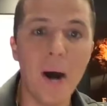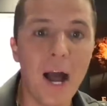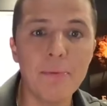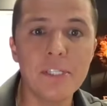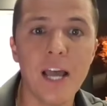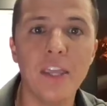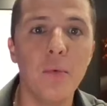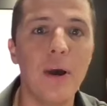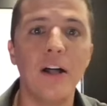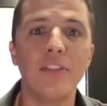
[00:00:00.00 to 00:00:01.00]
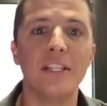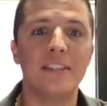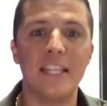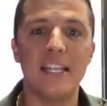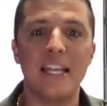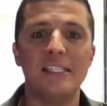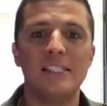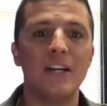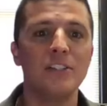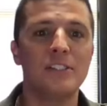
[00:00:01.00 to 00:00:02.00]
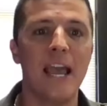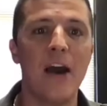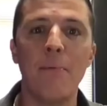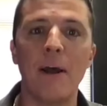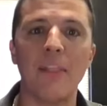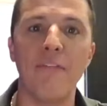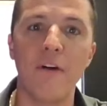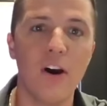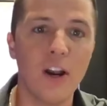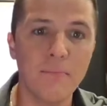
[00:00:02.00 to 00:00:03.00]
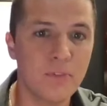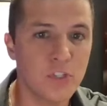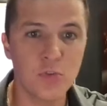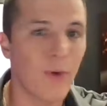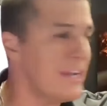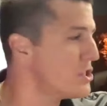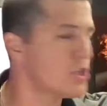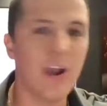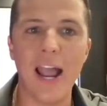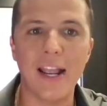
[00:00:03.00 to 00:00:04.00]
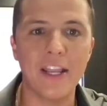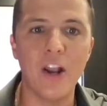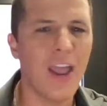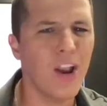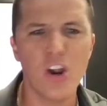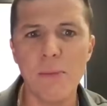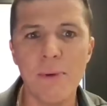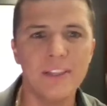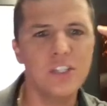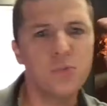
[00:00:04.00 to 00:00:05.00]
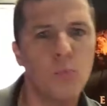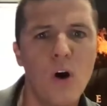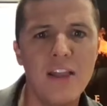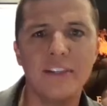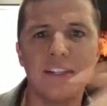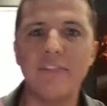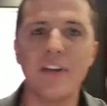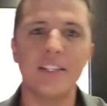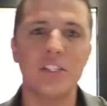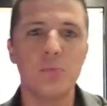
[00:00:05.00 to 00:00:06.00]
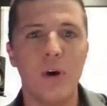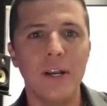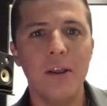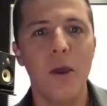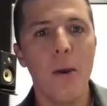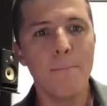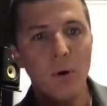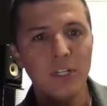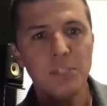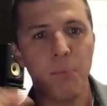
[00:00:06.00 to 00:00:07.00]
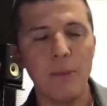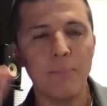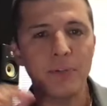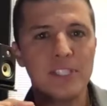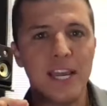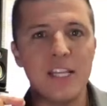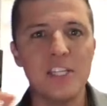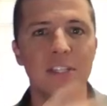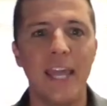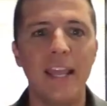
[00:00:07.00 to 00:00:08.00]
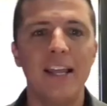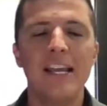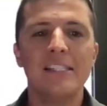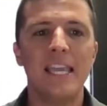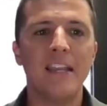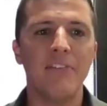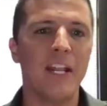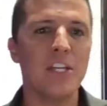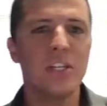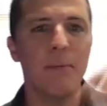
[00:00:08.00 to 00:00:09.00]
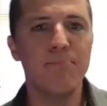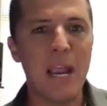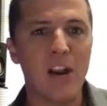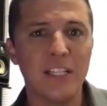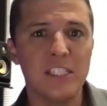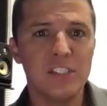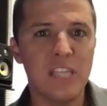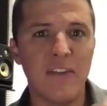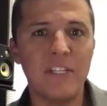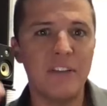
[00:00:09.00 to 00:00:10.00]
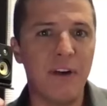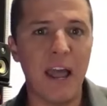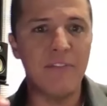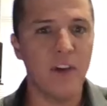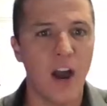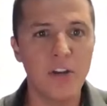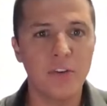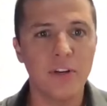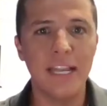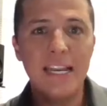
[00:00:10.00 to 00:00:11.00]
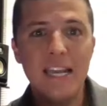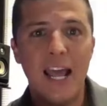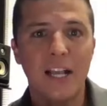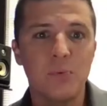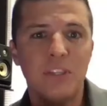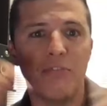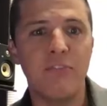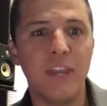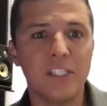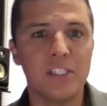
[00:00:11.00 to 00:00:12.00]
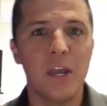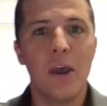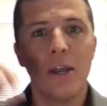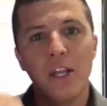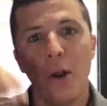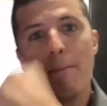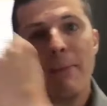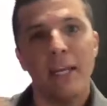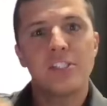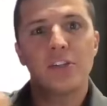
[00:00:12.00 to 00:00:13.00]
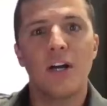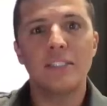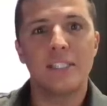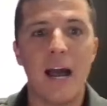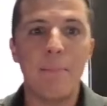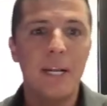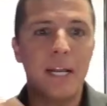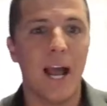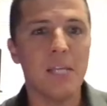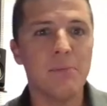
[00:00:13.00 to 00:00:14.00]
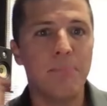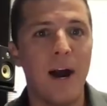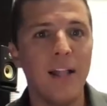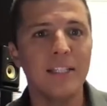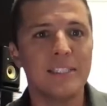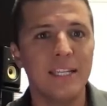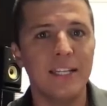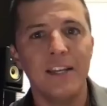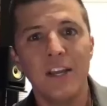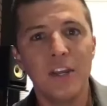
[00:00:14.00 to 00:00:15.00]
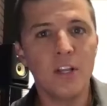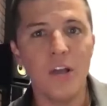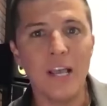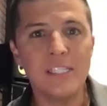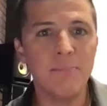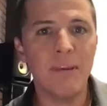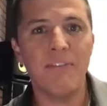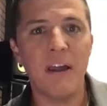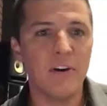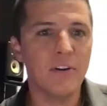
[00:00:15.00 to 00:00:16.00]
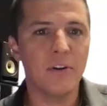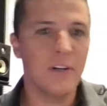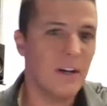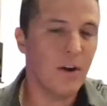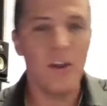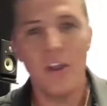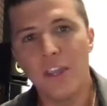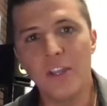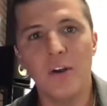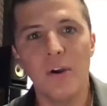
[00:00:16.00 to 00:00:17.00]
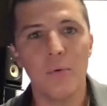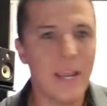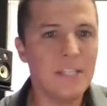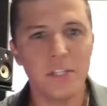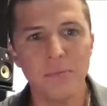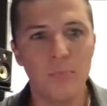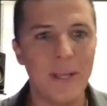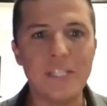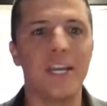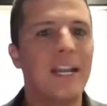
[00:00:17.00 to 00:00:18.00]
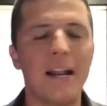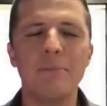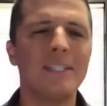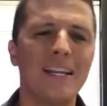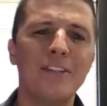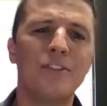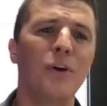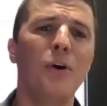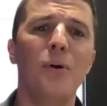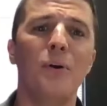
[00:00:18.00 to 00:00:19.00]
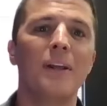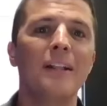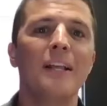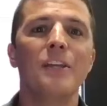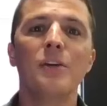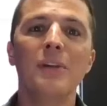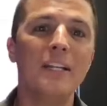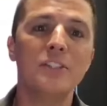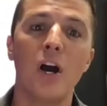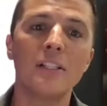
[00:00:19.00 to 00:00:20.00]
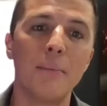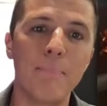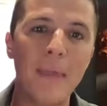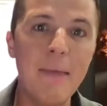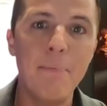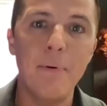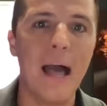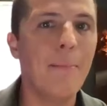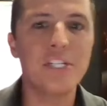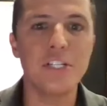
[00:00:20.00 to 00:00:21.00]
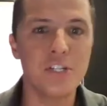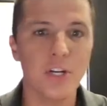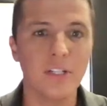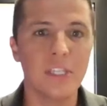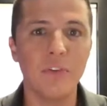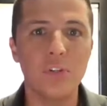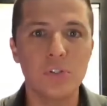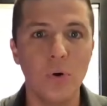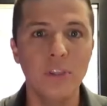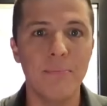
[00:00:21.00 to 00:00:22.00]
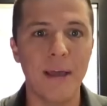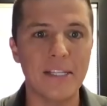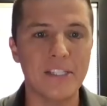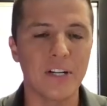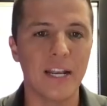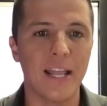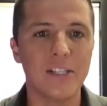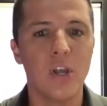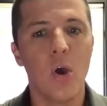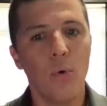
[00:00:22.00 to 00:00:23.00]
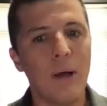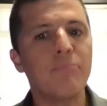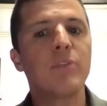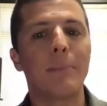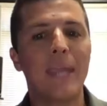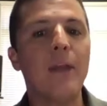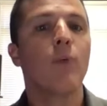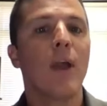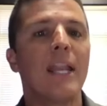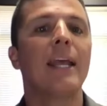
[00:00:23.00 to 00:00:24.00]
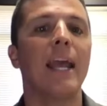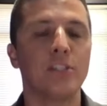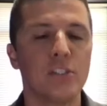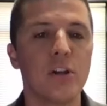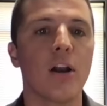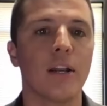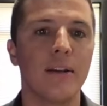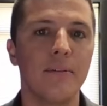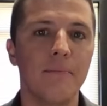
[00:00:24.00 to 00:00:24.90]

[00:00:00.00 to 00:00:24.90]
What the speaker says: Bob's IUL that he sells down by the farm racetrack. You know, I heard about this one. They've got this one bonus point percentage and they take advantage of the Barron's 7,500 index with the VIX, you know, mixer on top and a Cosmopolitan, you know, S&P 500, eraser widget. And I'm just like, dude, you need to talk to people. How much insurance have you sold in the past 30 days? Well, I'm getting ready to get started.